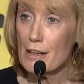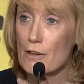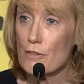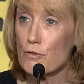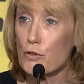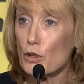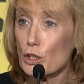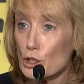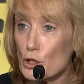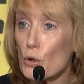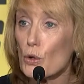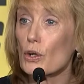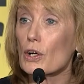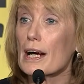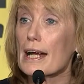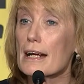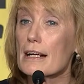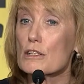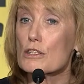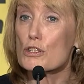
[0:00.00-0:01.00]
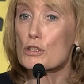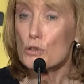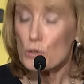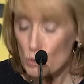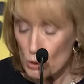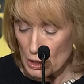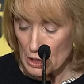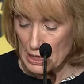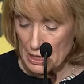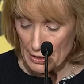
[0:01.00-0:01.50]
for your
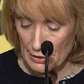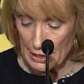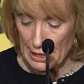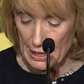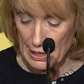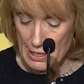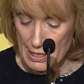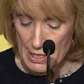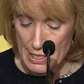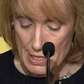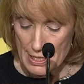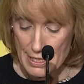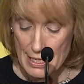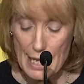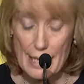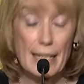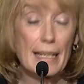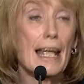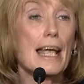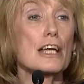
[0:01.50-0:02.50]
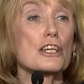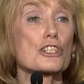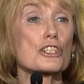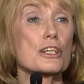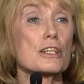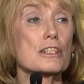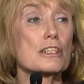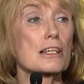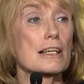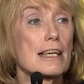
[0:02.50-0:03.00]
extraordinary
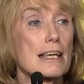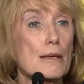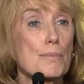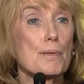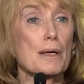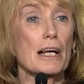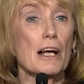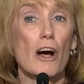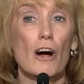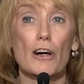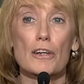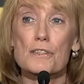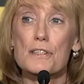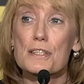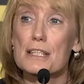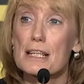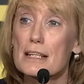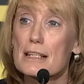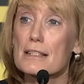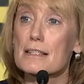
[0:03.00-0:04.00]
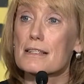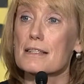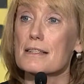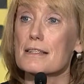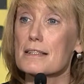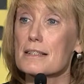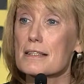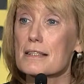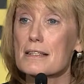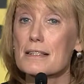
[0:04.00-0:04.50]
dedication to keeping our
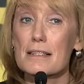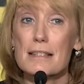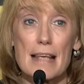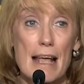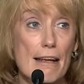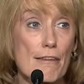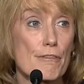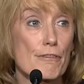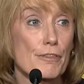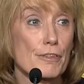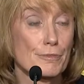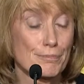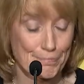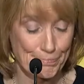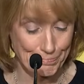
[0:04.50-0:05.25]
citizens safe.